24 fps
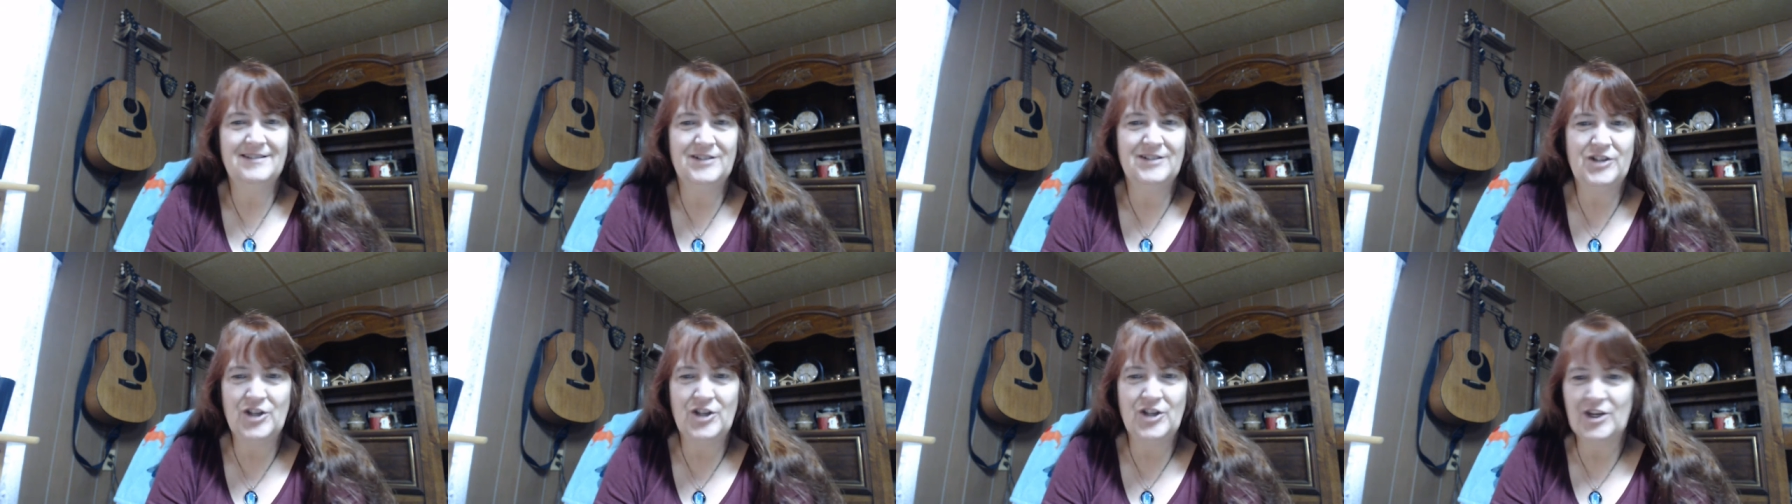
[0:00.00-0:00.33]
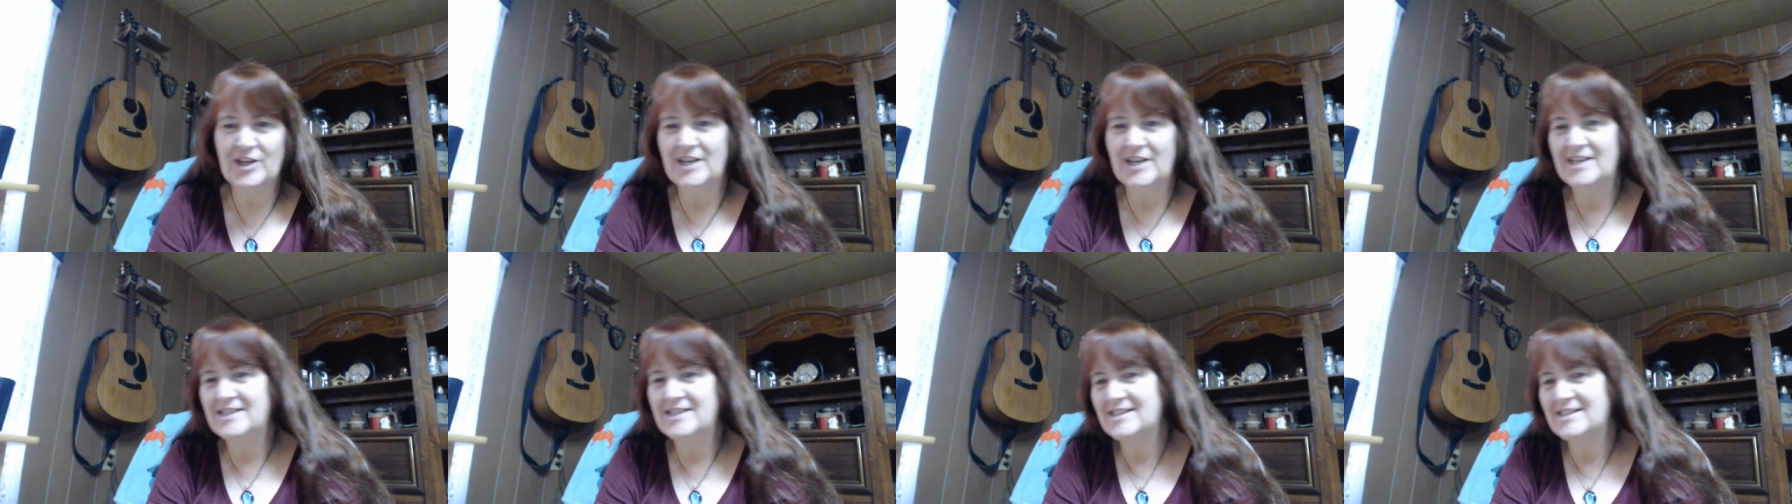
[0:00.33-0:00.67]

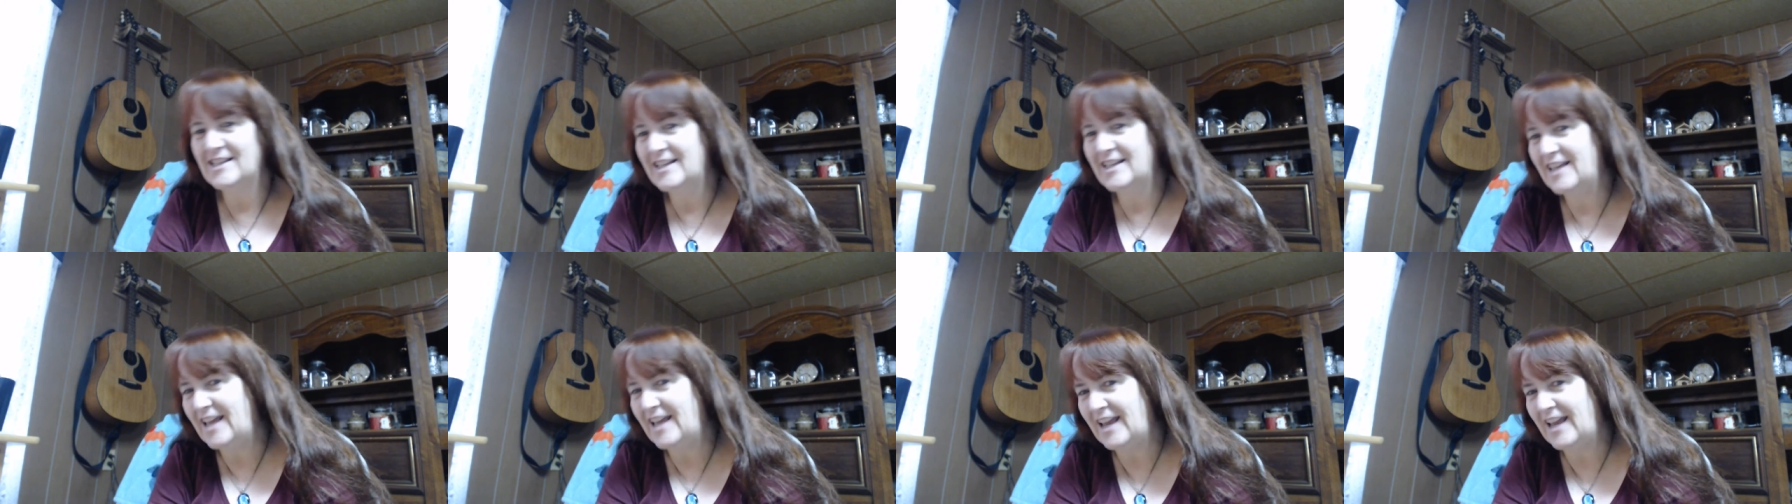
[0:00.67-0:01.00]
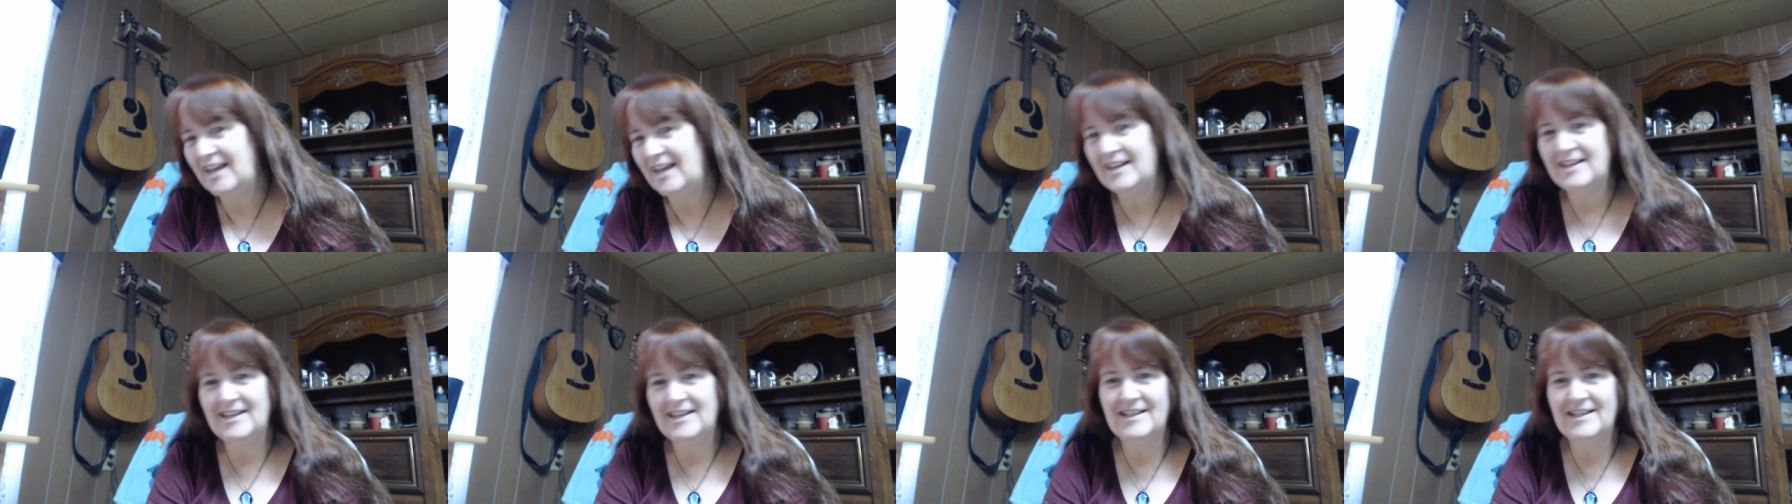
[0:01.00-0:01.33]
cookies and
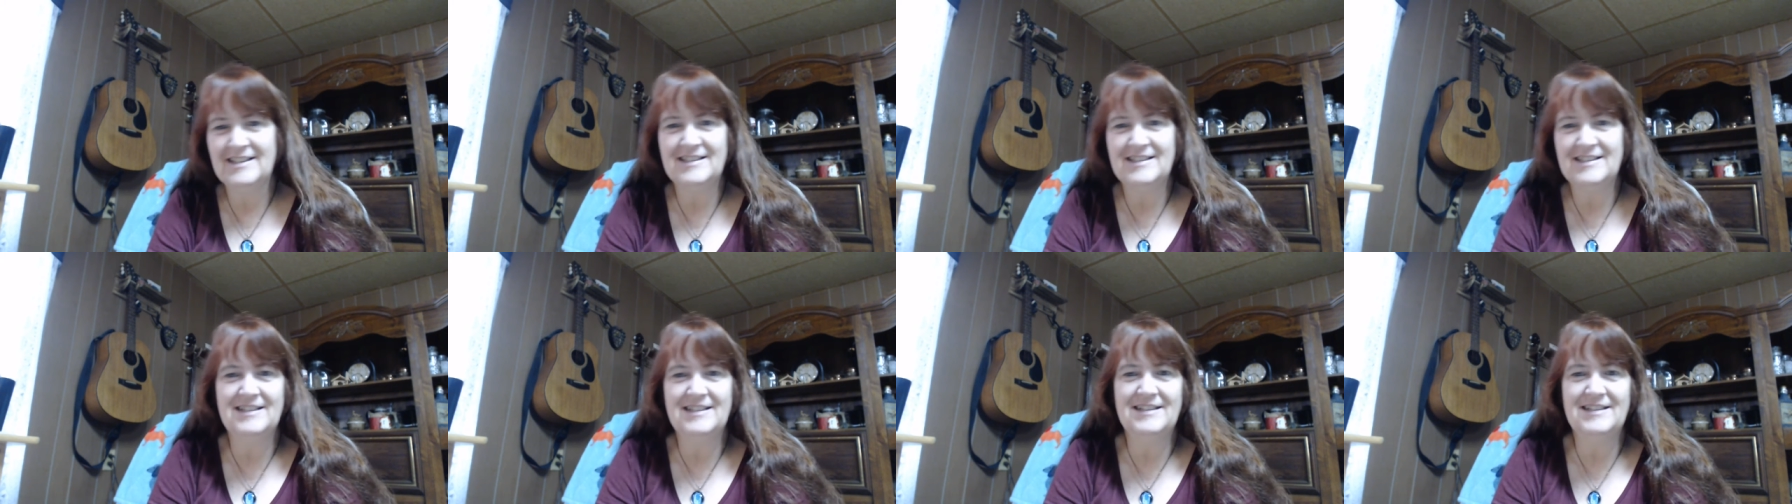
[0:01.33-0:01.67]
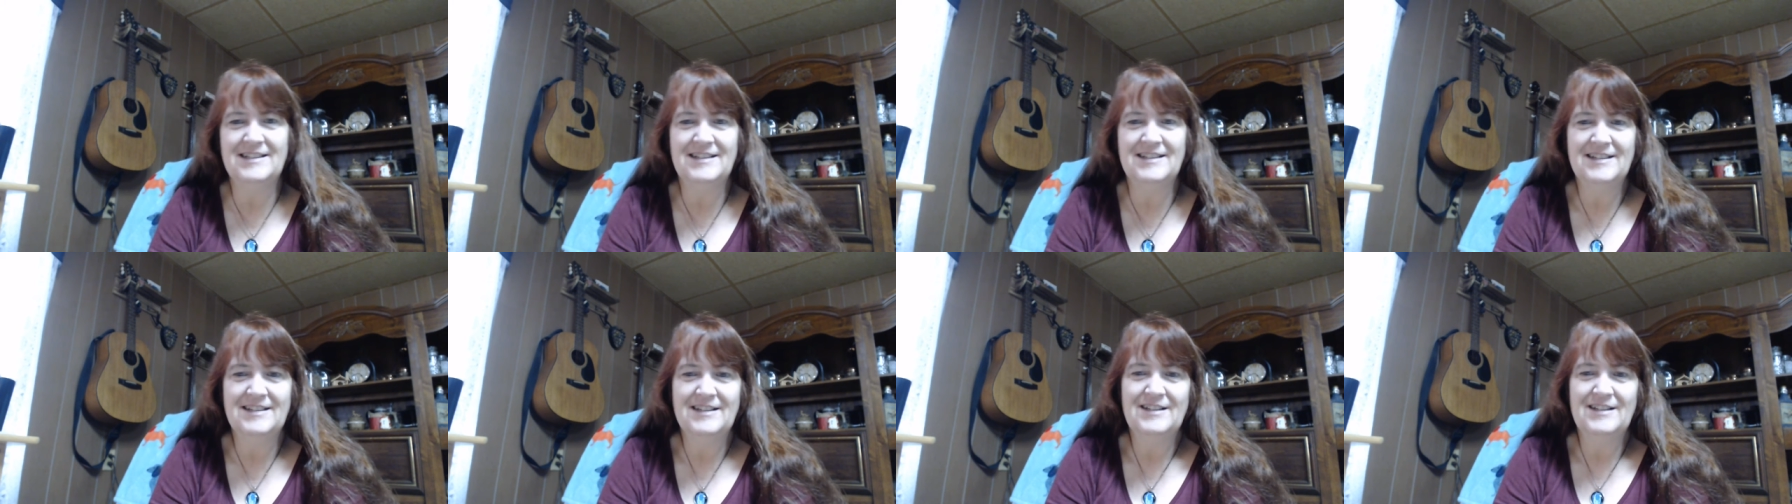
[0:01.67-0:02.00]
candies and